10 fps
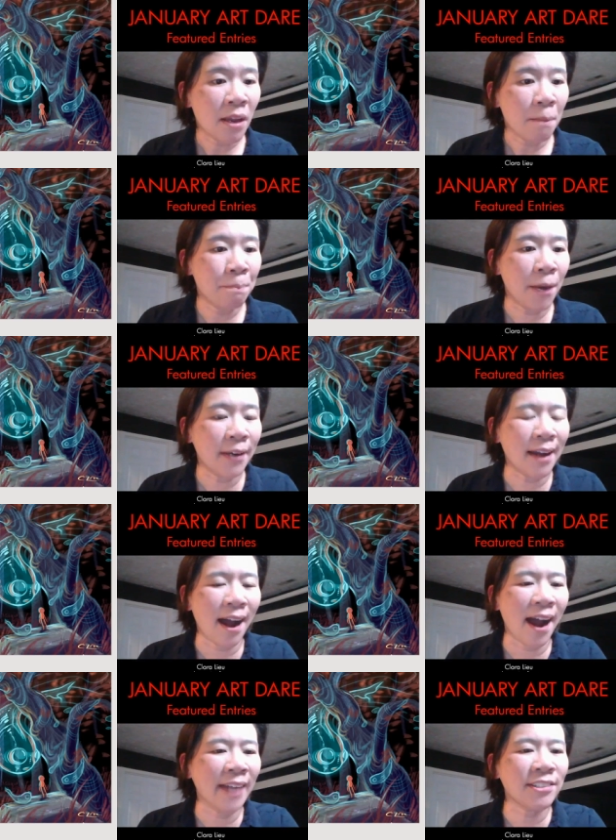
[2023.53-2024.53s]
But
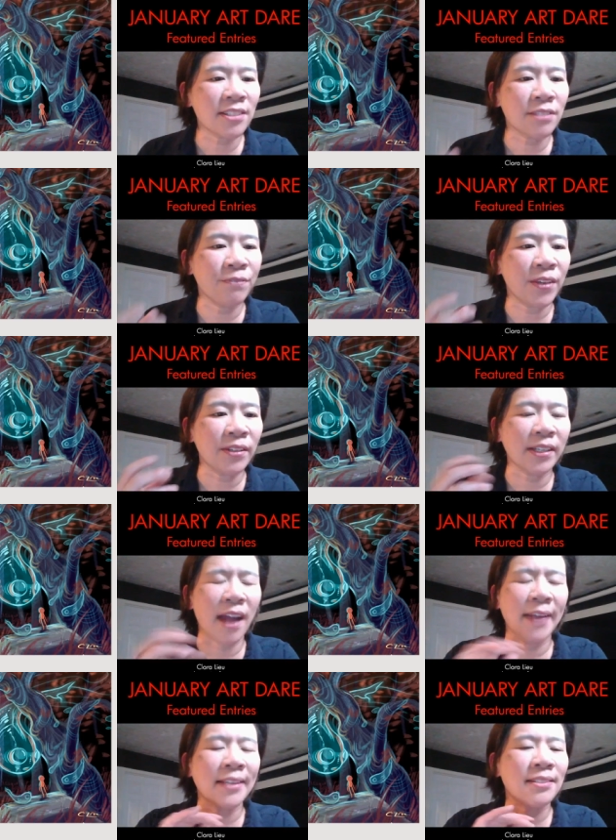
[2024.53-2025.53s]
I just feel like
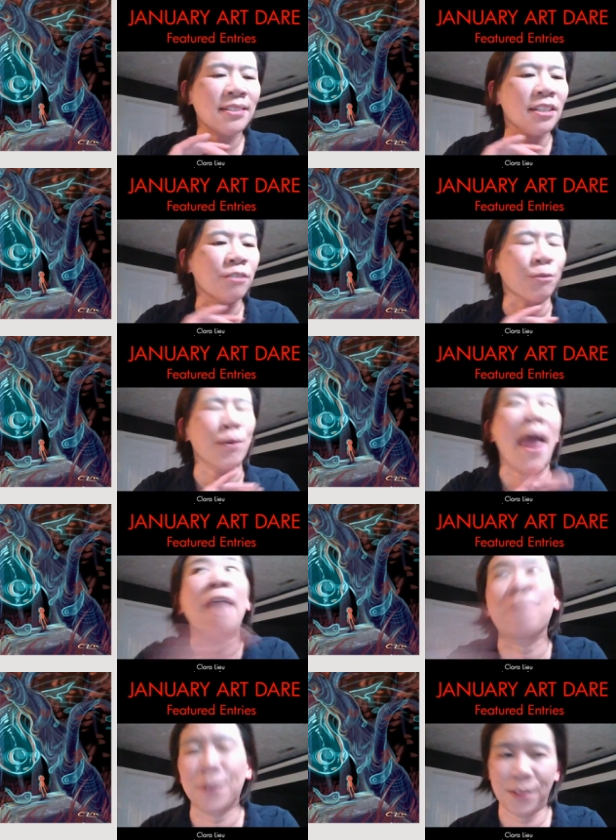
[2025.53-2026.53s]
I can see through
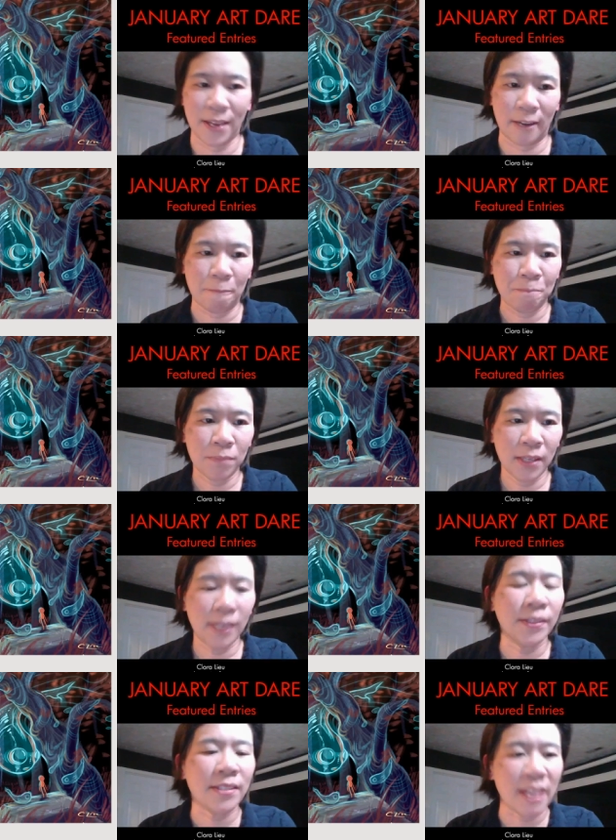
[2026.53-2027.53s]
everything
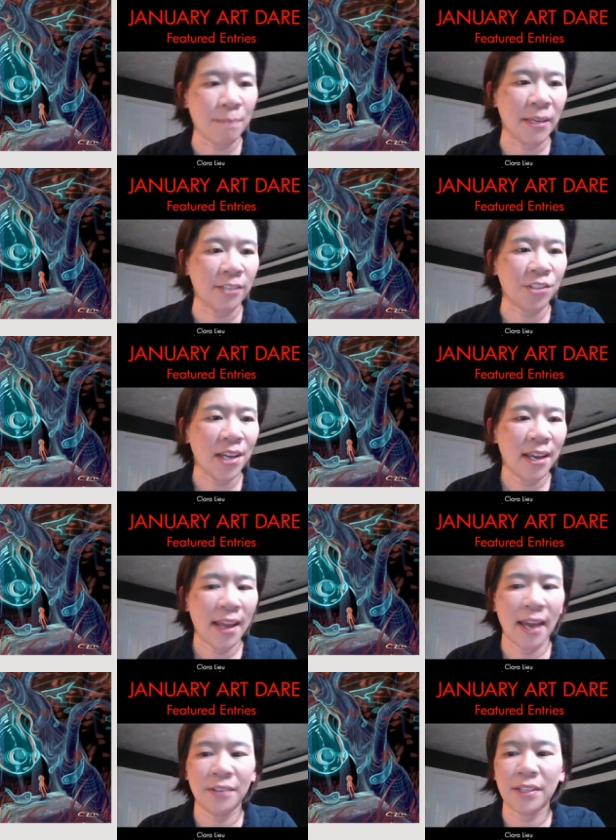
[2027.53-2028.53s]
in this image.
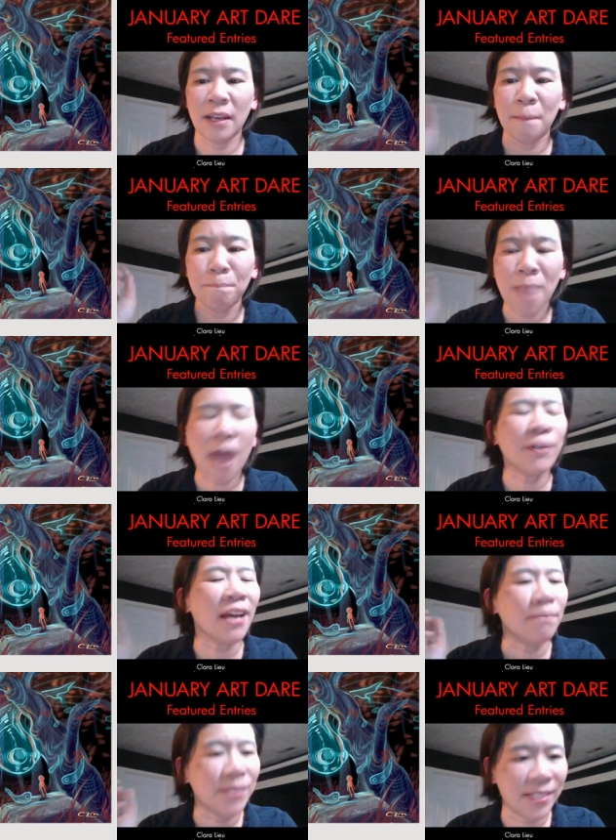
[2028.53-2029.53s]
And the amount
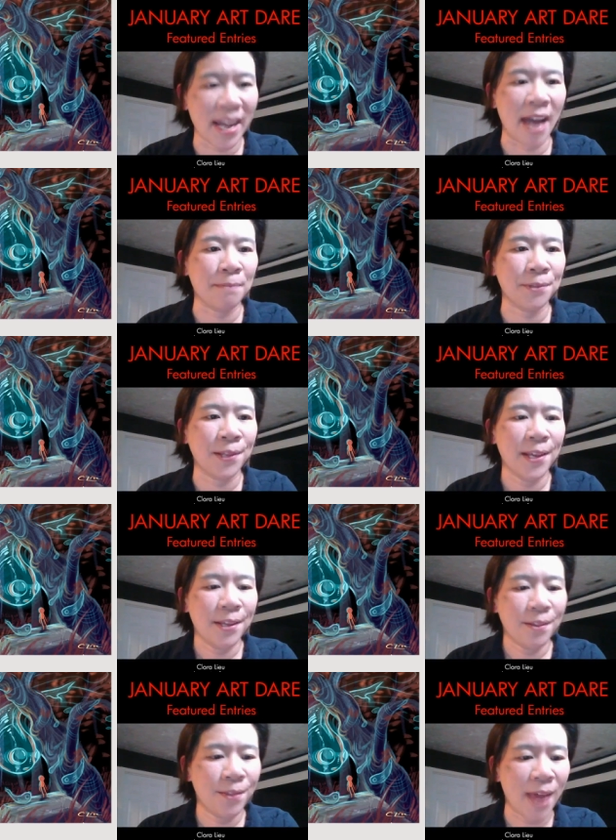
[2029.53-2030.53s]
of depth
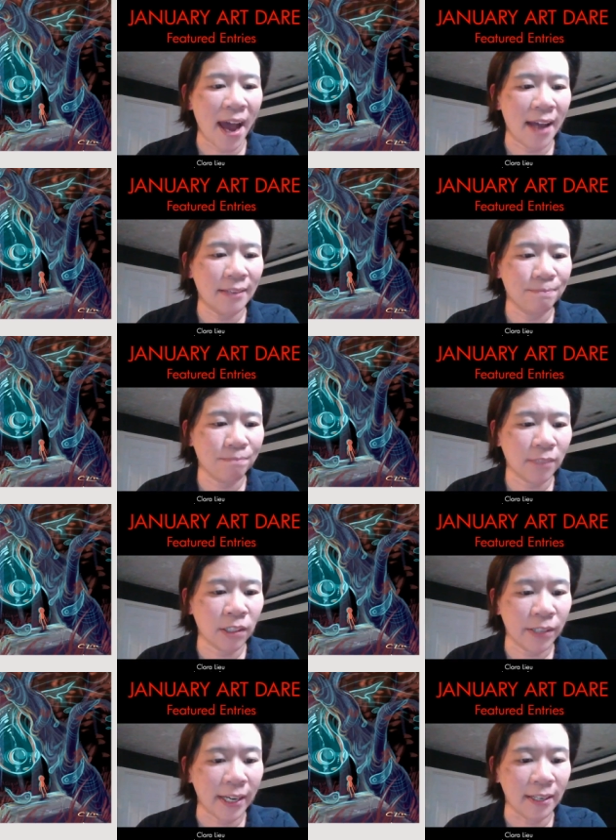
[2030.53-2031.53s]
that
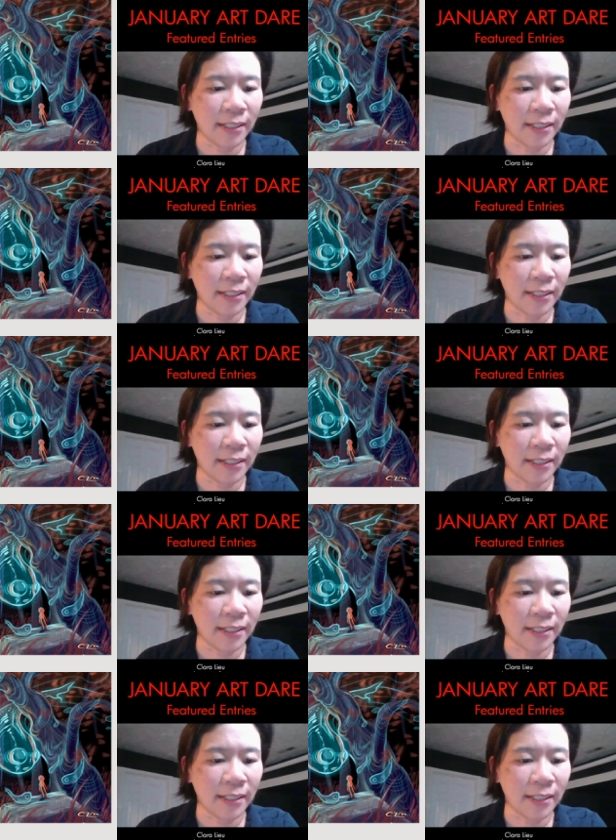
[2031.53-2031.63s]
Claire